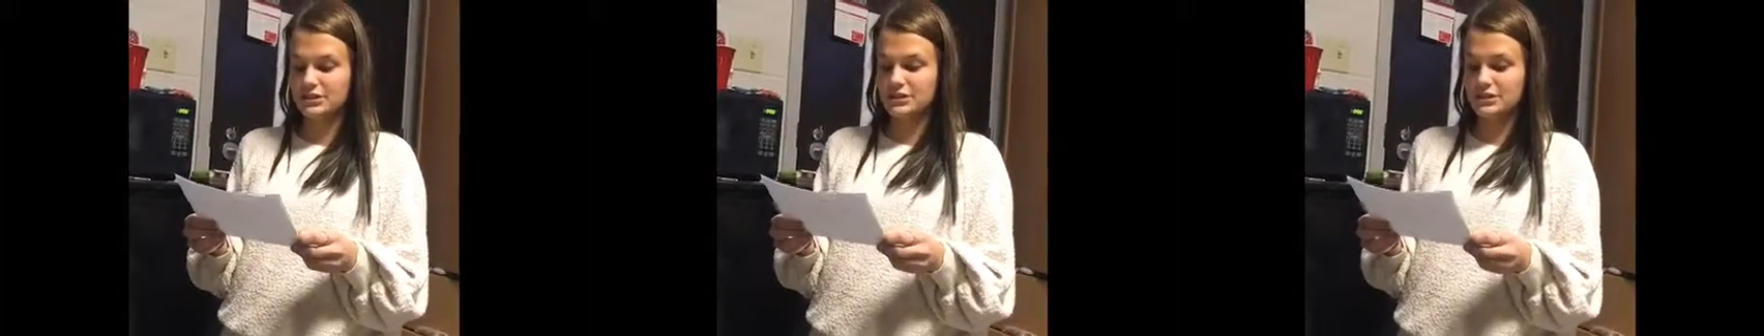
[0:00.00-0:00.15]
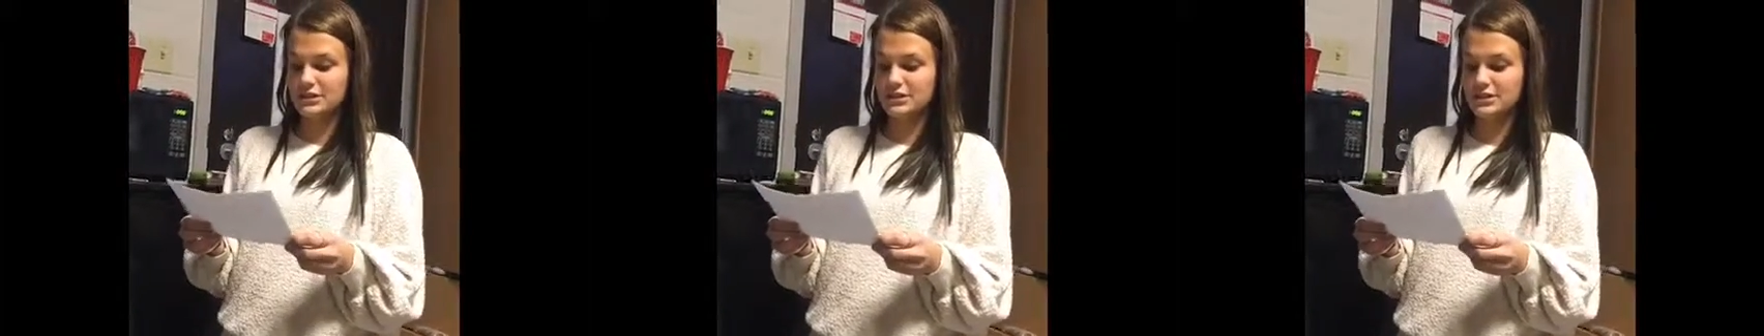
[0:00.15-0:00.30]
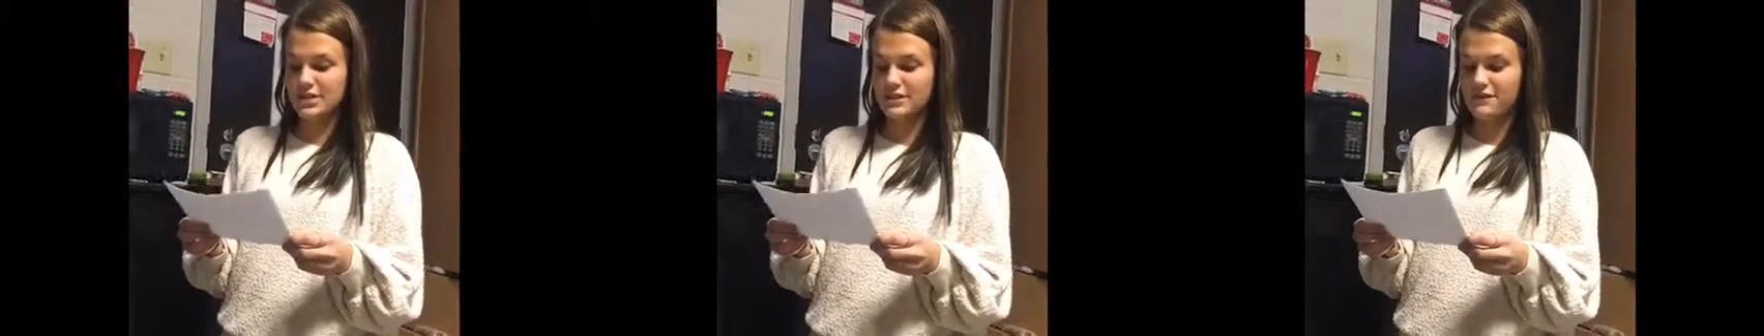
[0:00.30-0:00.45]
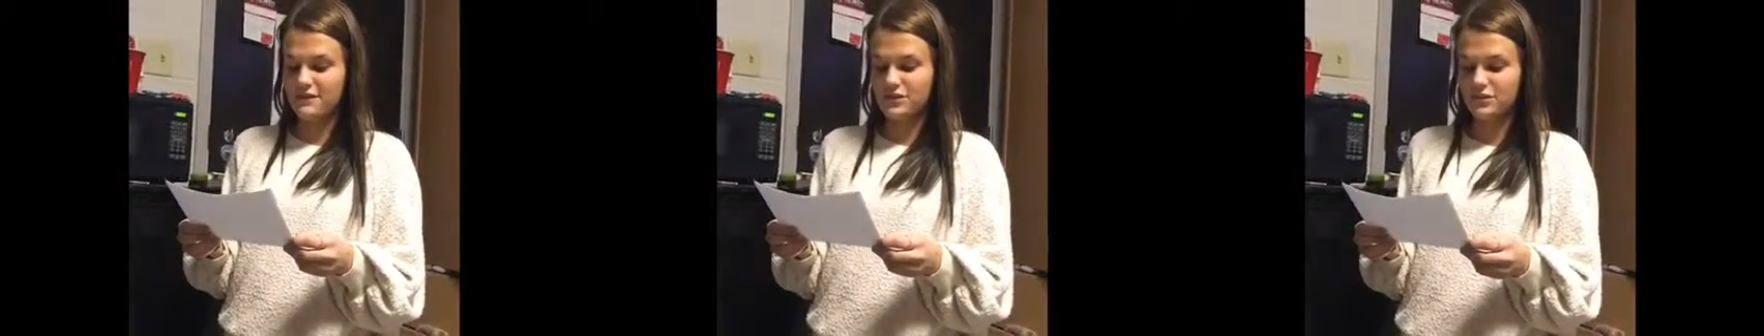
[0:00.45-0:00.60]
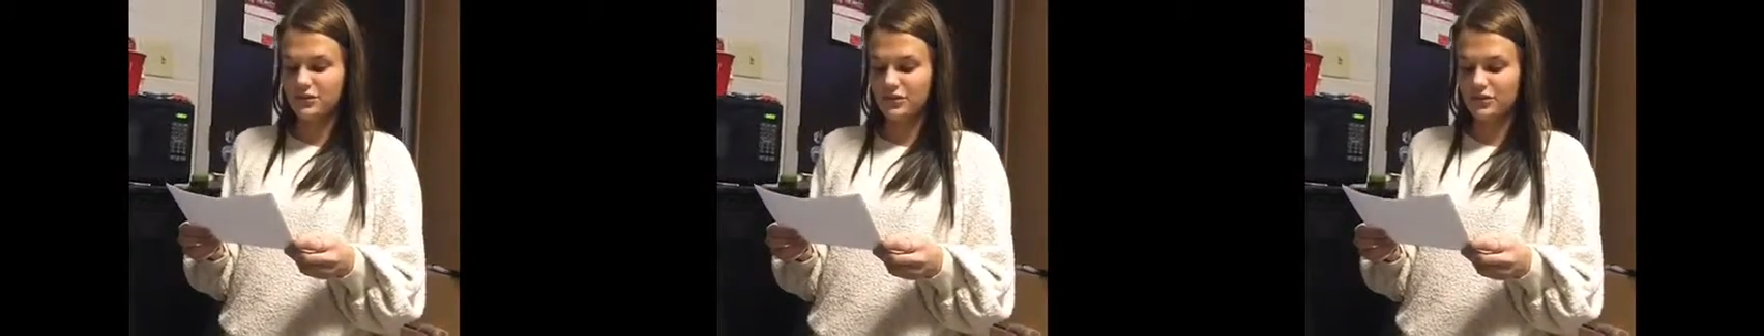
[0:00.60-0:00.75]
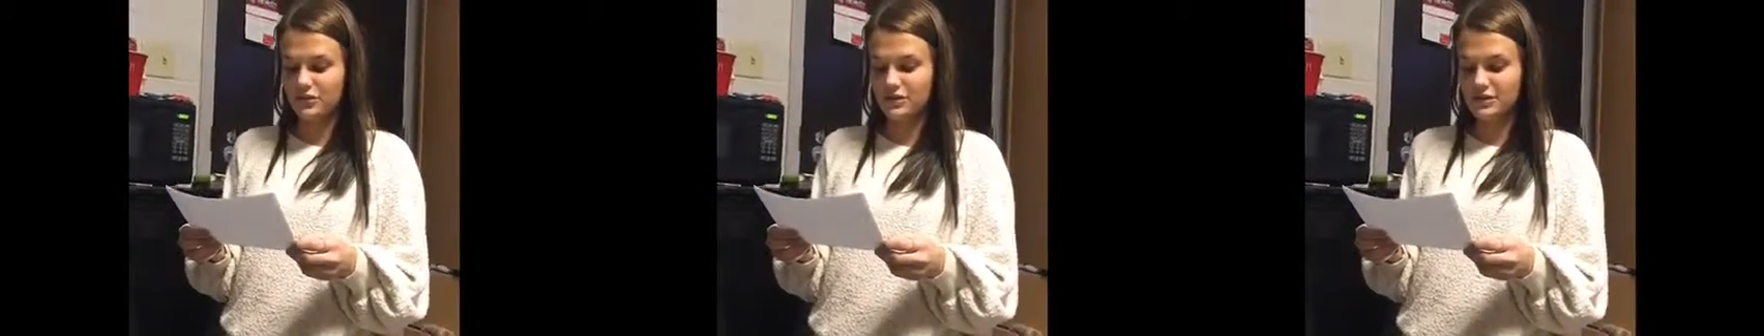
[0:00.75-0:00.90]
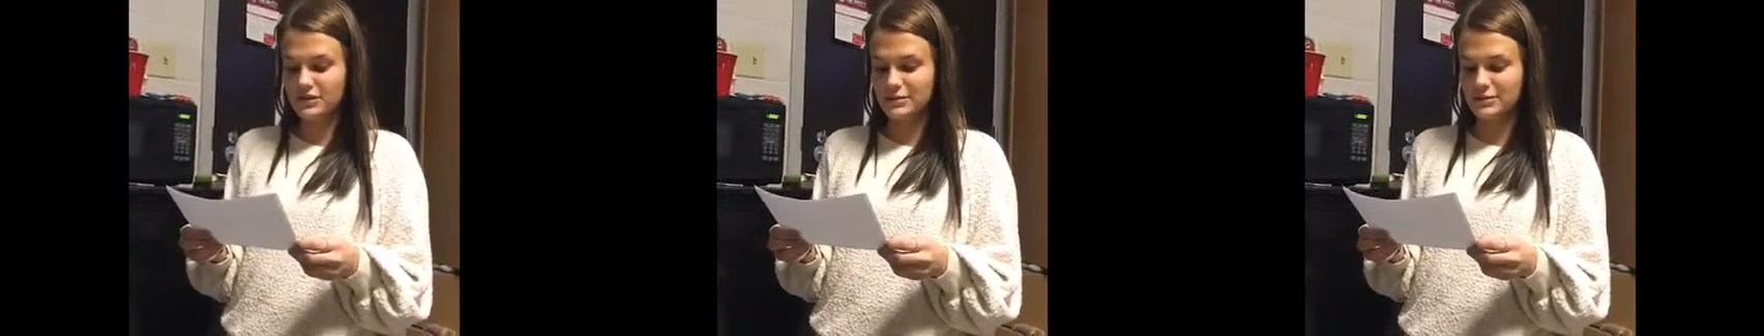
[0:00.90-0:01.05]
to a safe
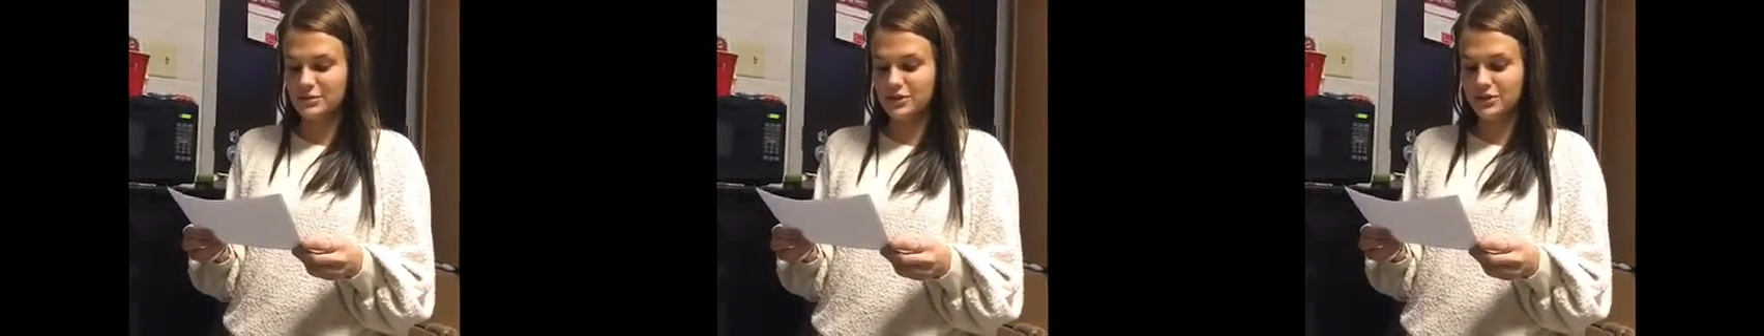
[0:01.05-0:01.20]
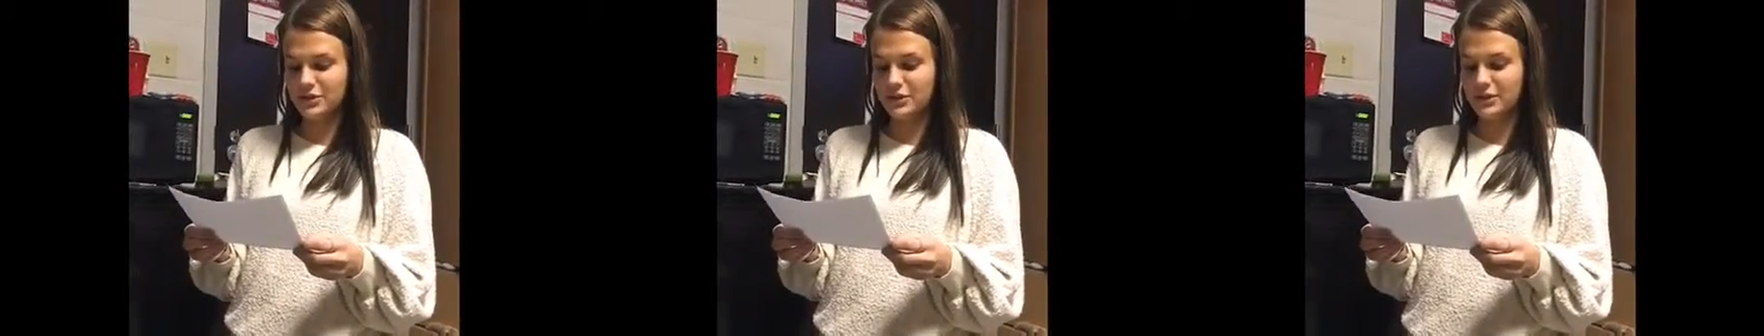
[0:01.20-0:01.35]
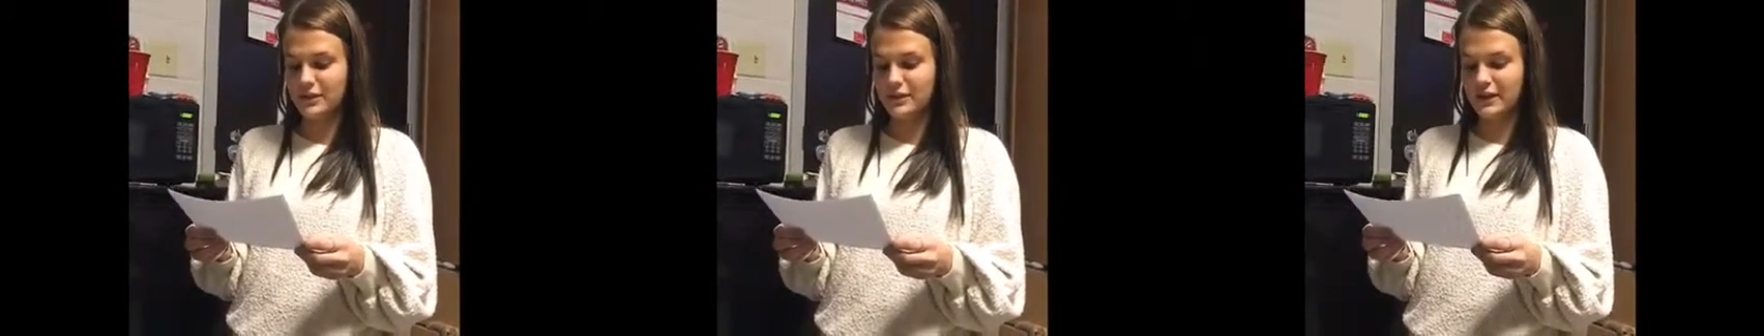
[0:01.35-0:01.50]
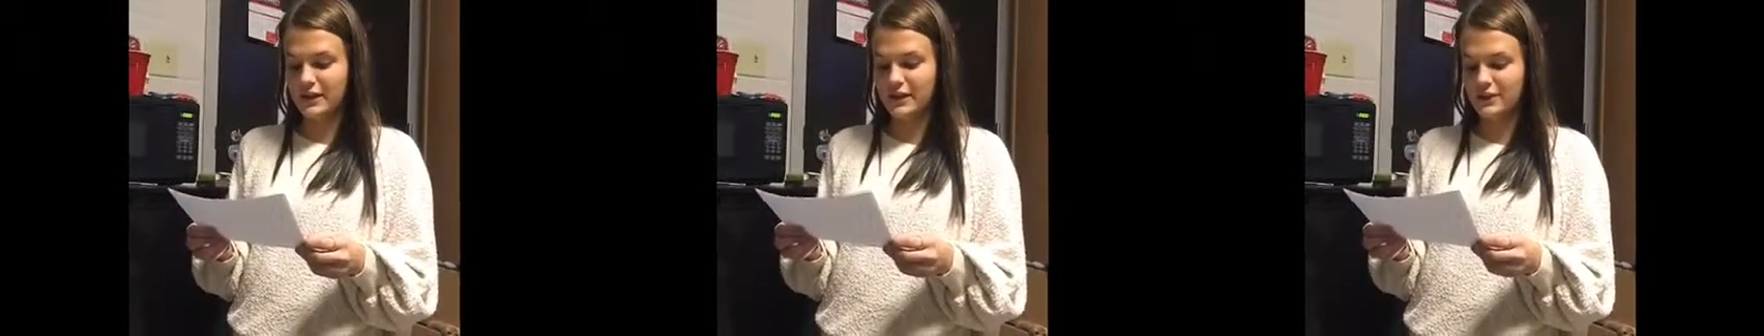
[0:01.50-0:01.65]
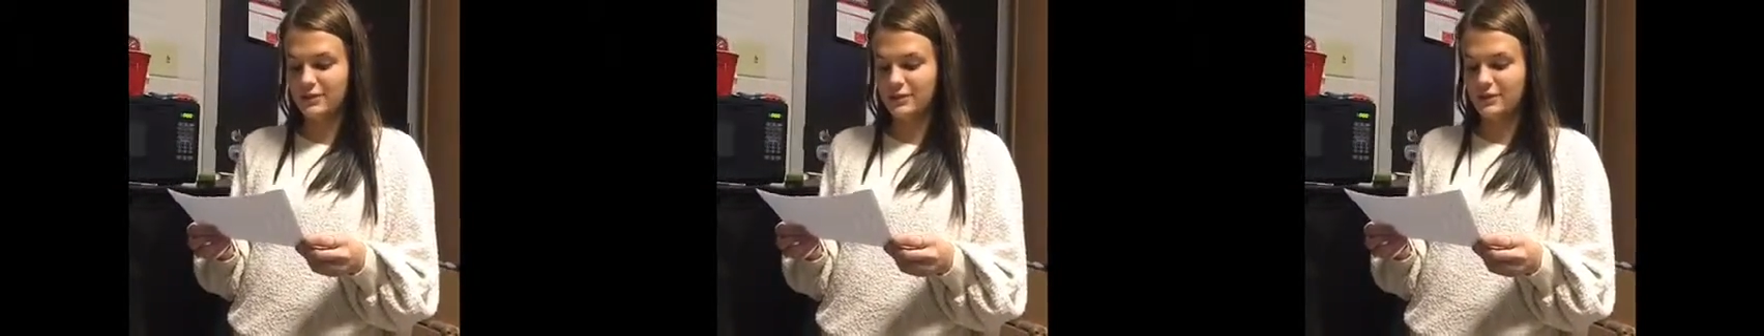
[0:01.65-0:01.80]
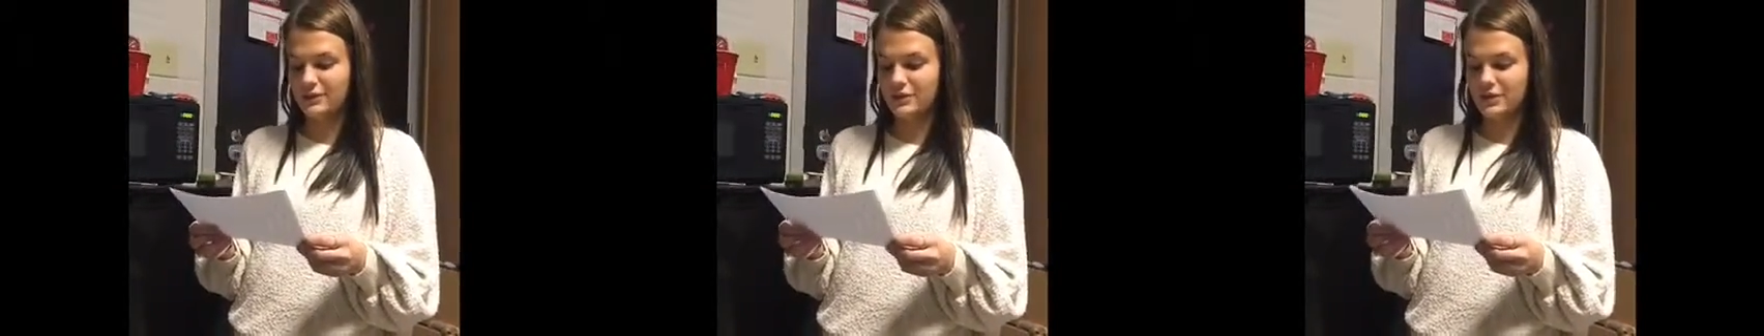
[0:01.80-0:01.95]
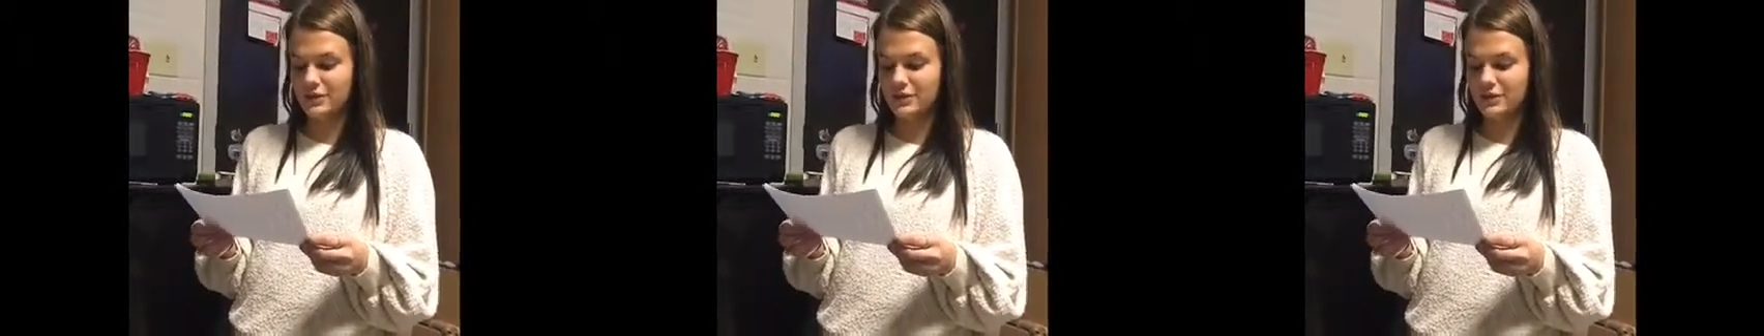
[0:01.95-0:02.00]
internal temperature, they can be